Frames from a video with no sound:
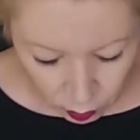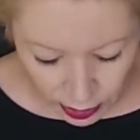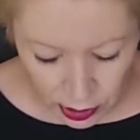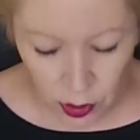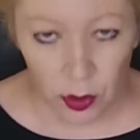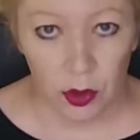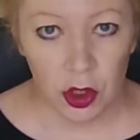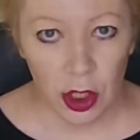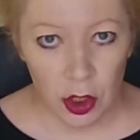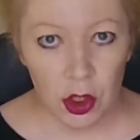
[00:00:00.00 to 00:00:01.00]

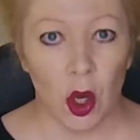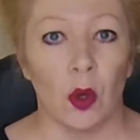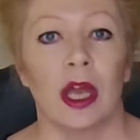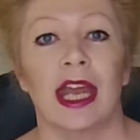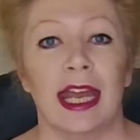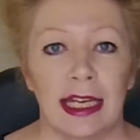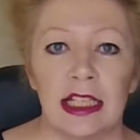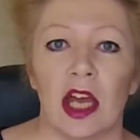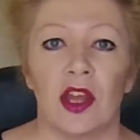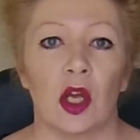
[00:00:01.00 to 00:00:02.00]
research? So it
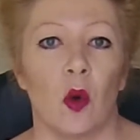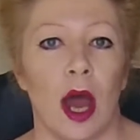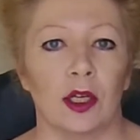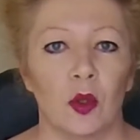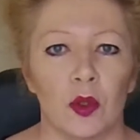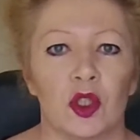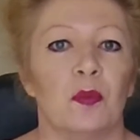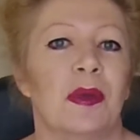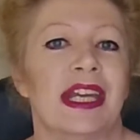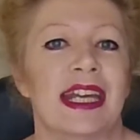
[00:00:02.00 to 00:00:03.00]
is, I think, quite good to
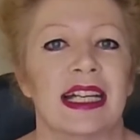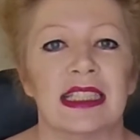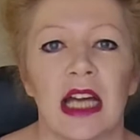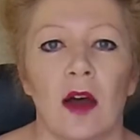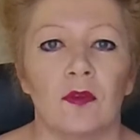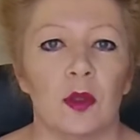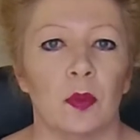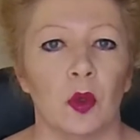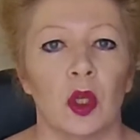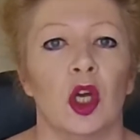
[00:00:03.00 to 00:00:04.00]
be
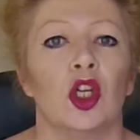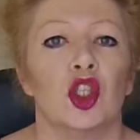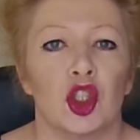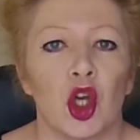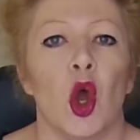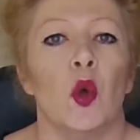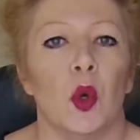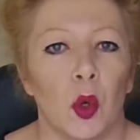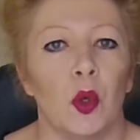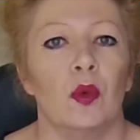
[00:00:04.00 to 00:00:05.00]
comfortable, show
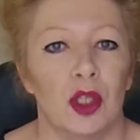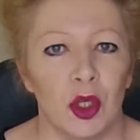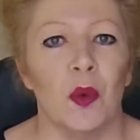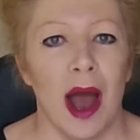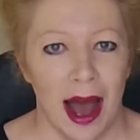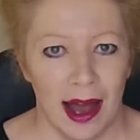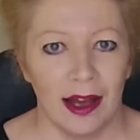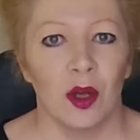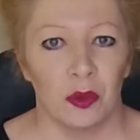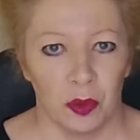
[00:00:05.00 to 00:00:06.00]
who you are
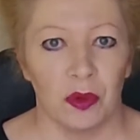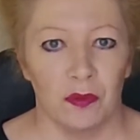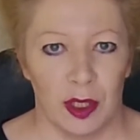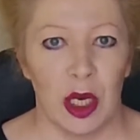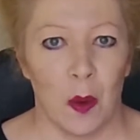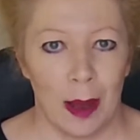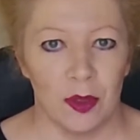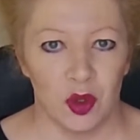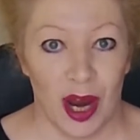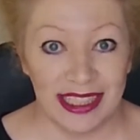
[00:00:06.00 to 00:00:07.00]
through the video
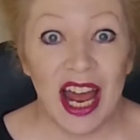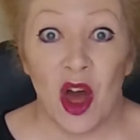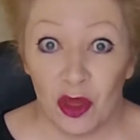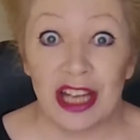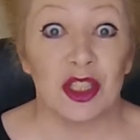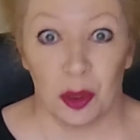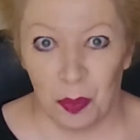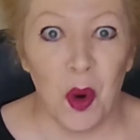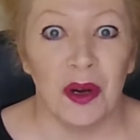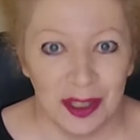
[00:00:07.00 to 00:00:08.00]
abstract. That's the
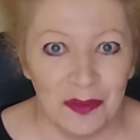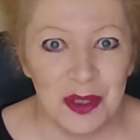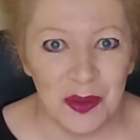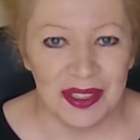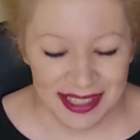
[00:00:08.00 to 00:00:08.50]
point of doing